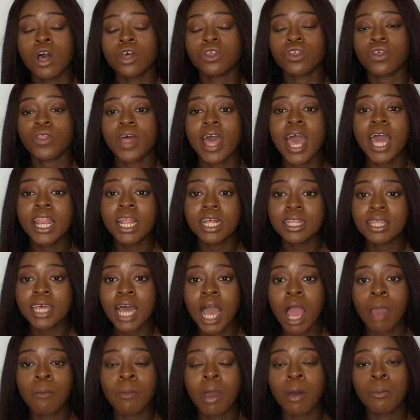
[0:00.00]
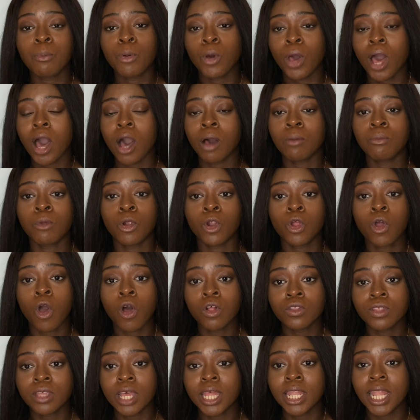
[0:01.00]
so that anytime I put out more
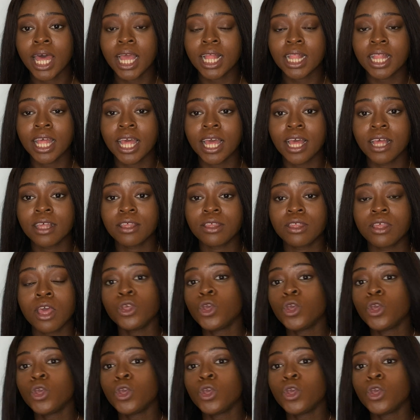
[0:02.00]
content like this,